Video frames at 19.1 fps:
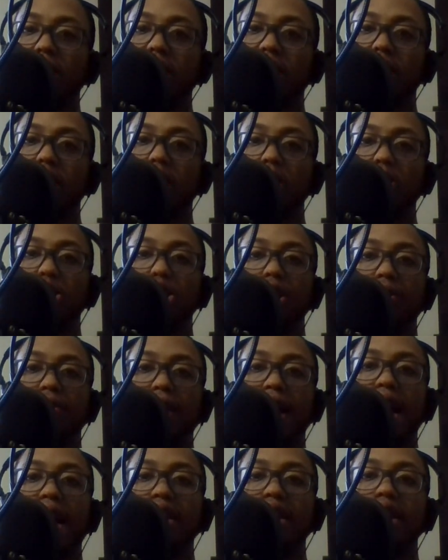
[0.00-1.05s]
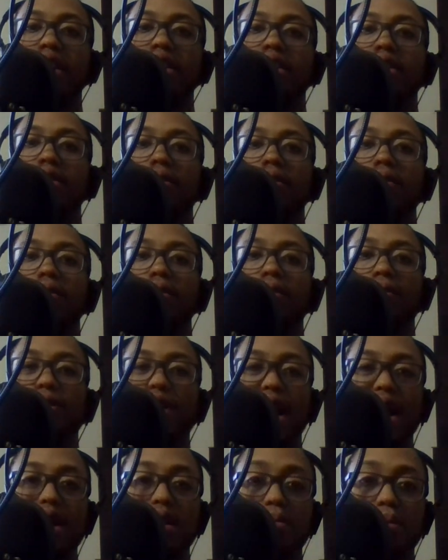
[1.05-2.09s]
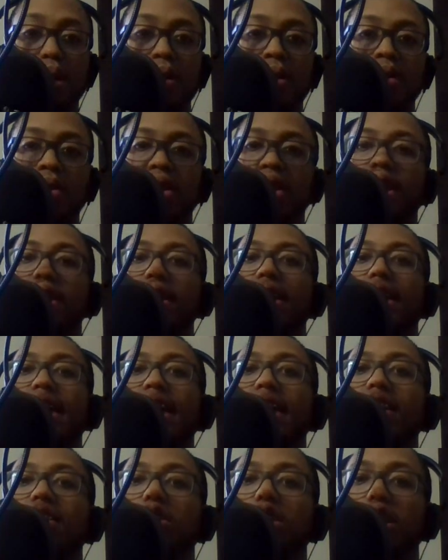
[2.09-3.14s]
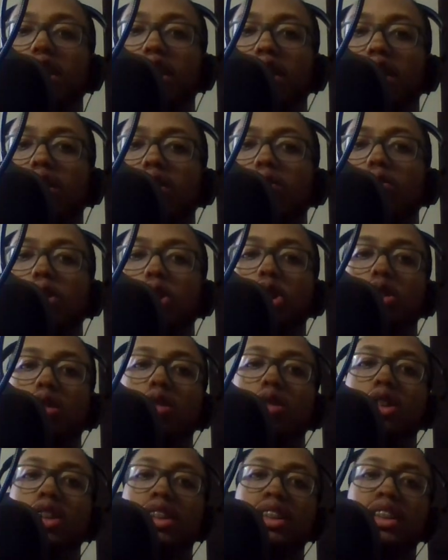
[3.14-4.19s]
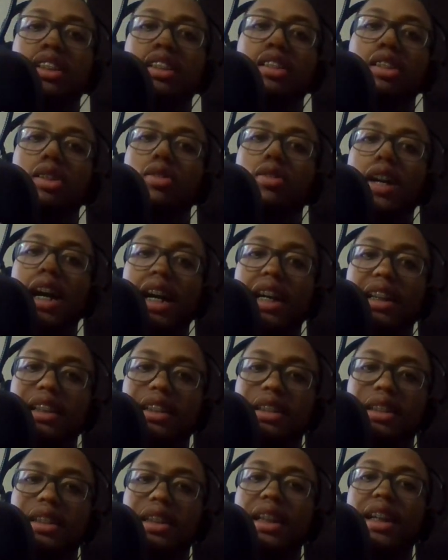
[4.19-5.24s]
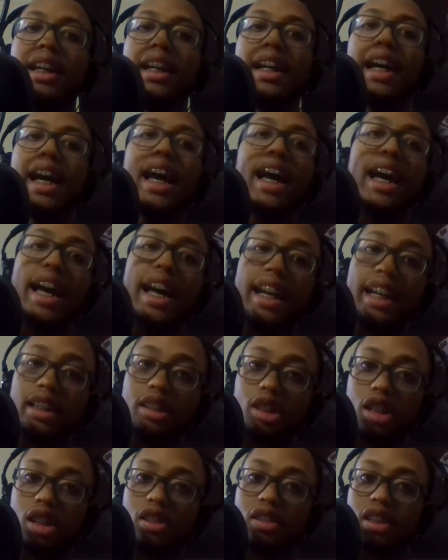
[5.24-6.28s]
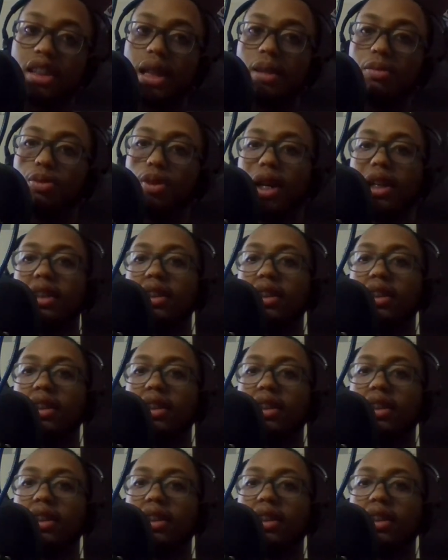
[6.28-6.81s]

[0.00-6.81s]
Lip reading: Coachella Valley Firebirds in the AHL, which of course is the Kraken's AHL team right